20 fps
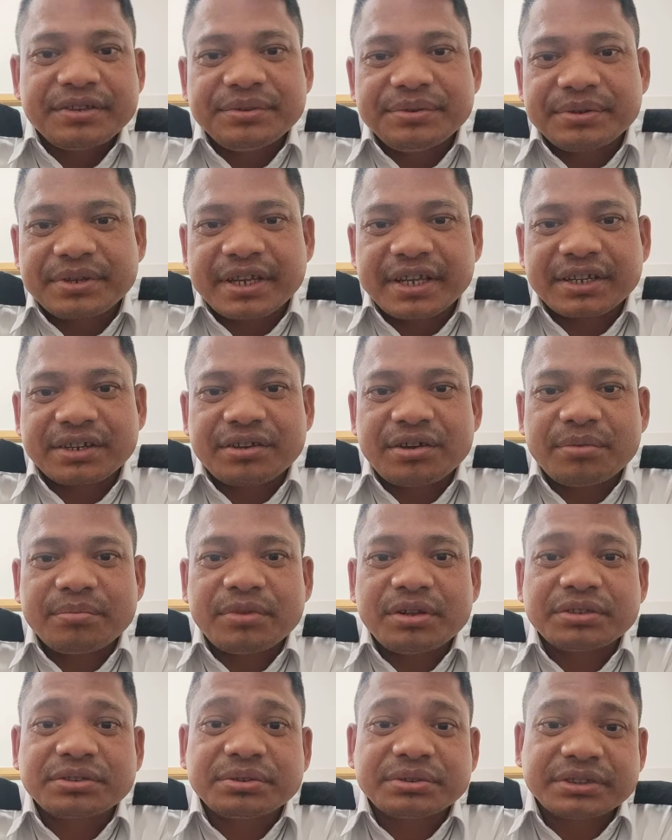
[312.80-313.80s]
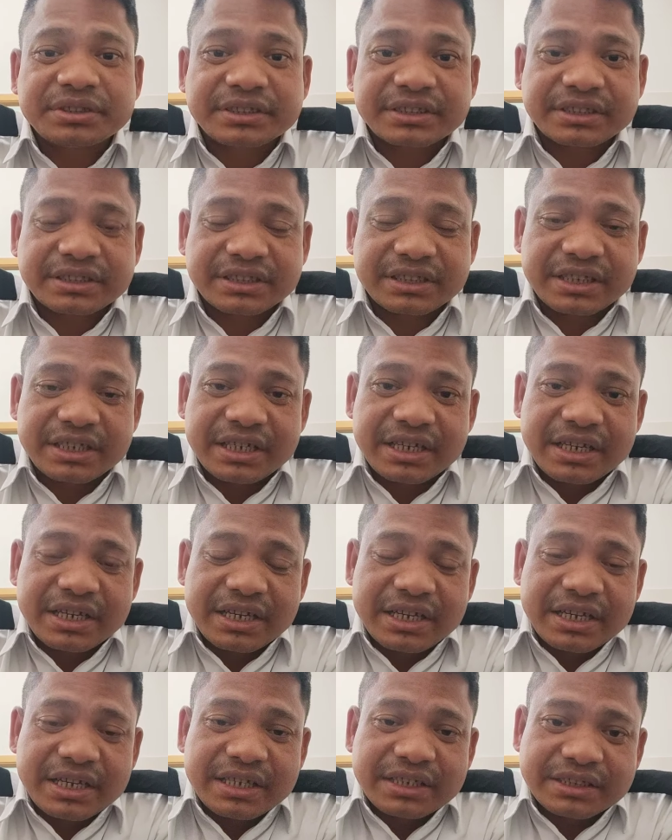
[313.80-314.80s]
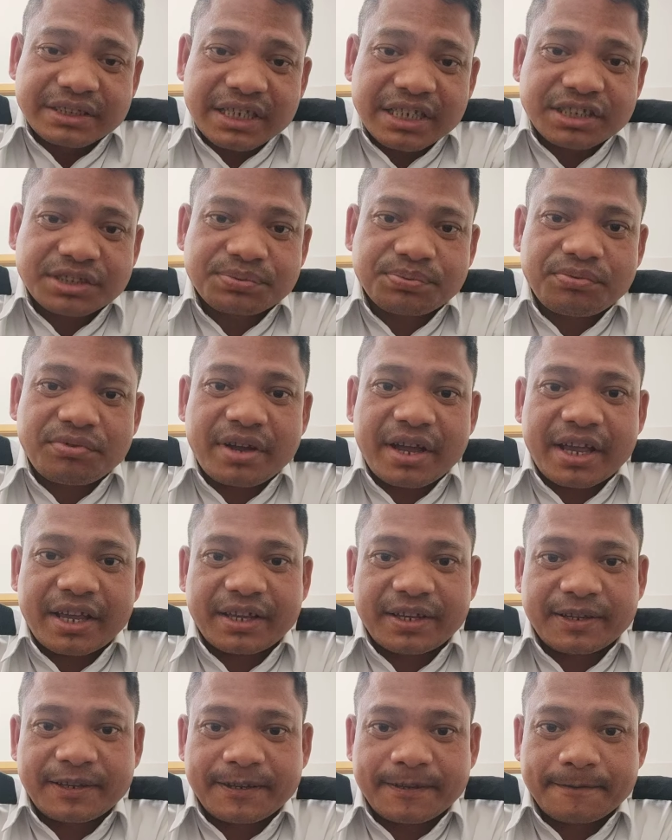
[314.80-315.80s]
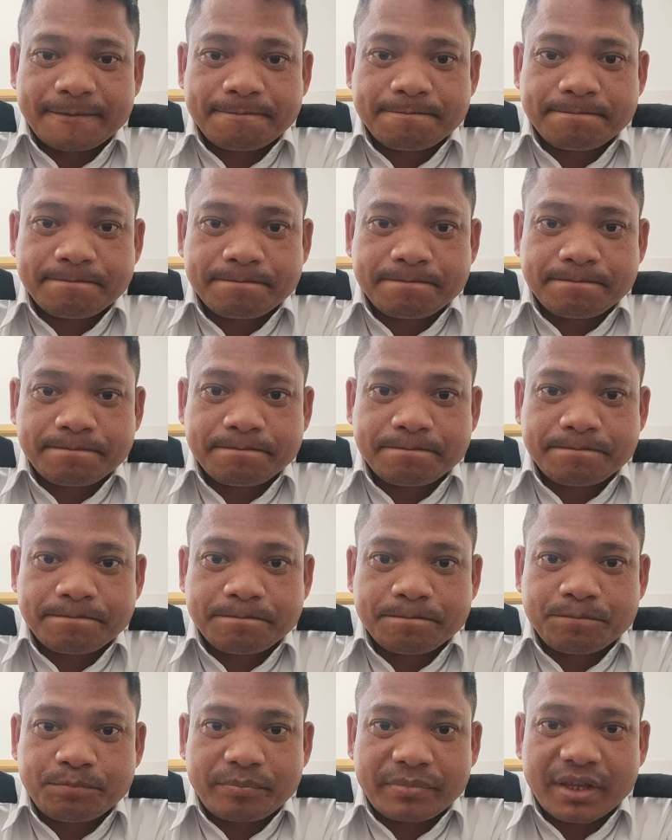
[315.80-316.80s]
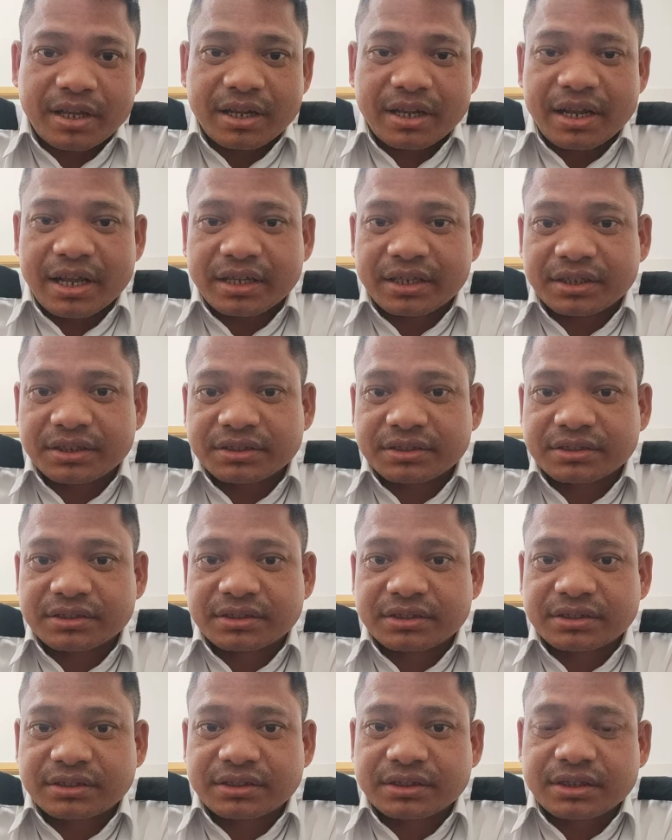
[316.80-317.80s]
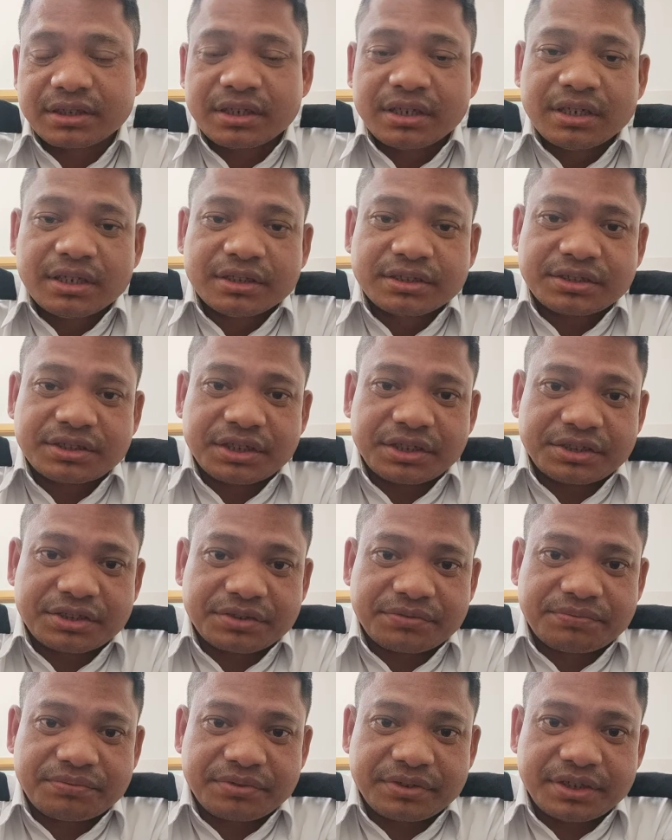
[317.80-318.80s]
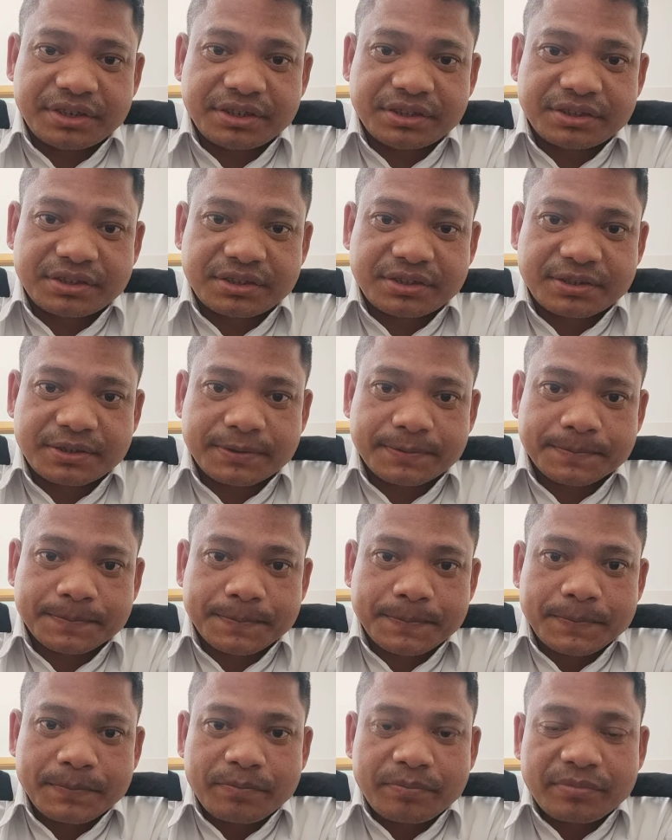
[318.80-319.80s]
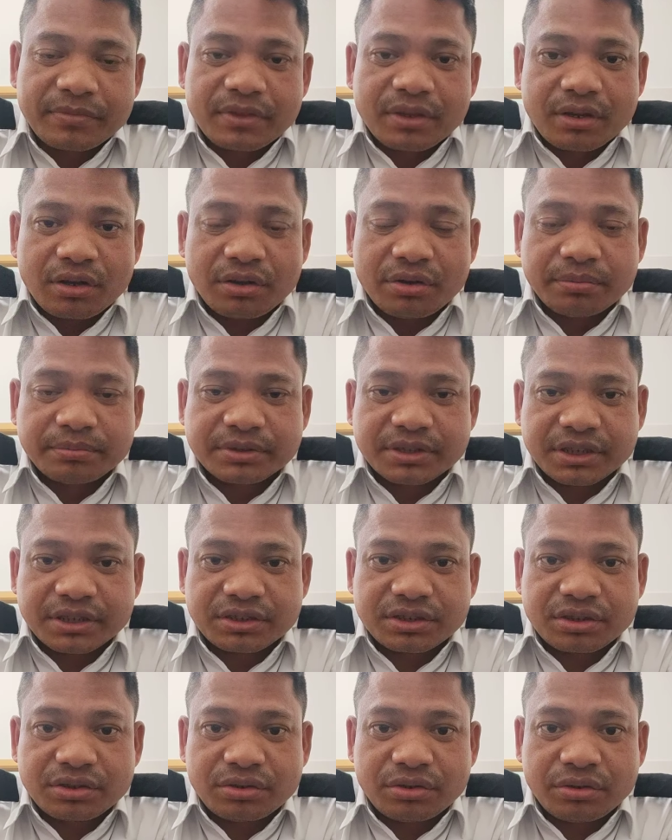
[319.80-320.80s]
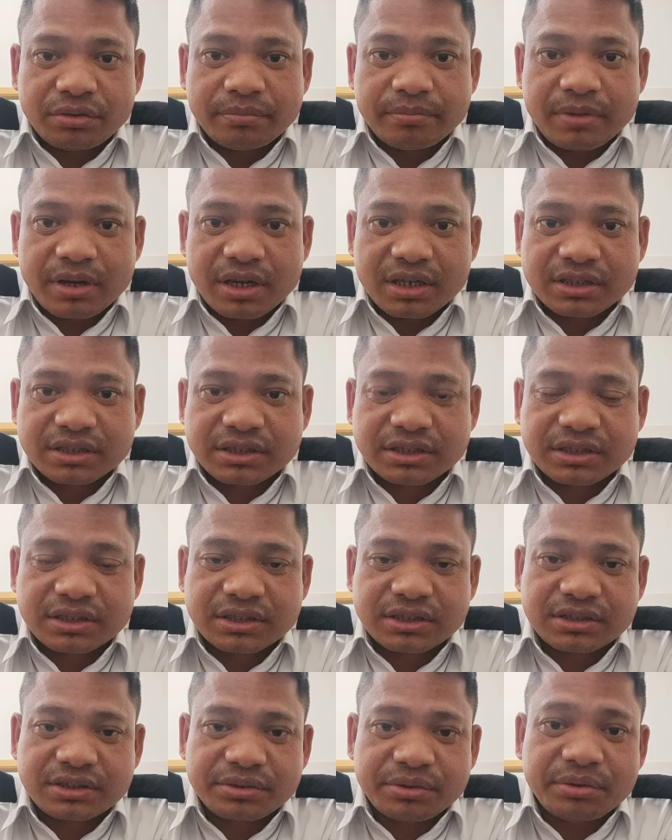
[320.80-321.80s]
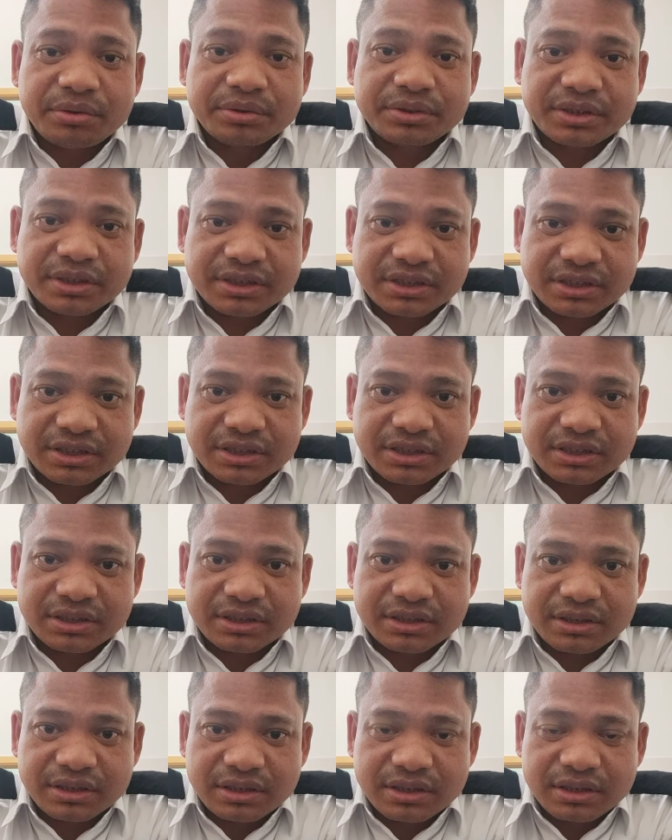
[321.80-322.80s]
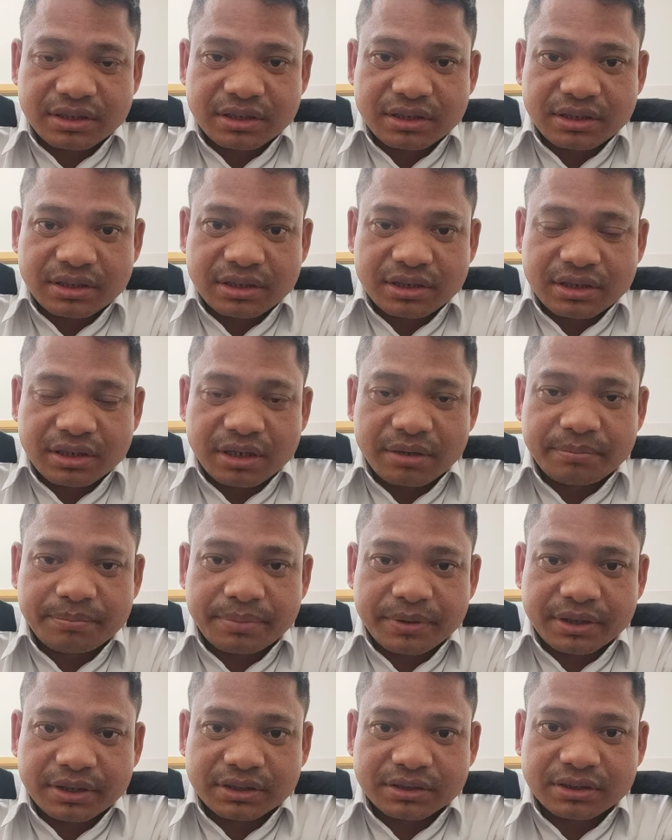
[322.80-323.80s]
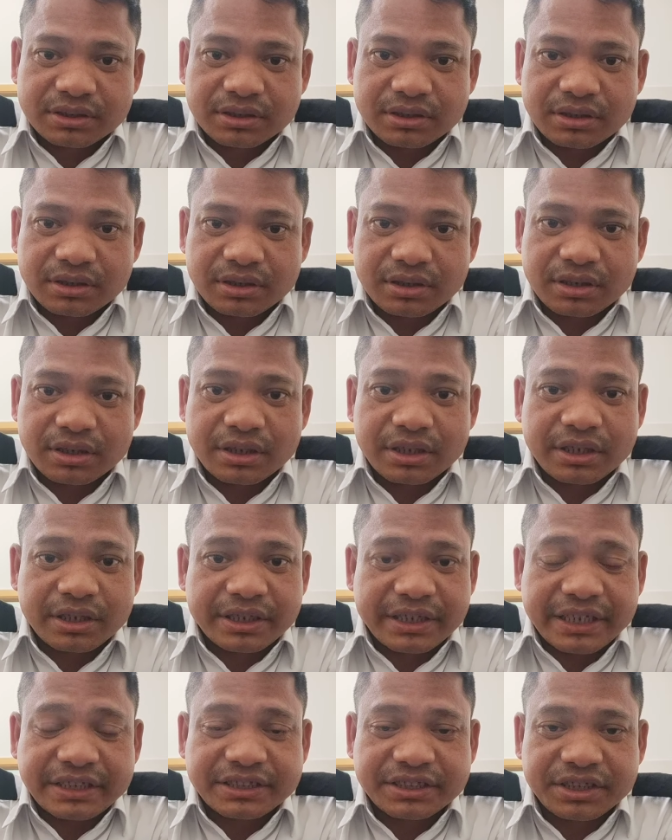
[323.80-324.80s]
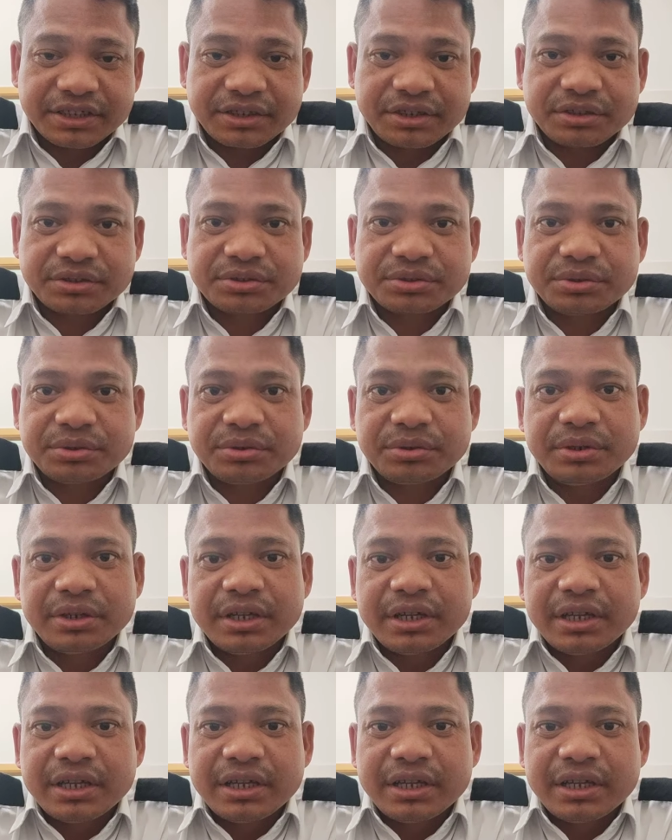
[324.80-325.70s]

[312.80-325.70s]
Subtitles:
You can come also sales boy, like in center point, home center, home box, others companies, cashier also.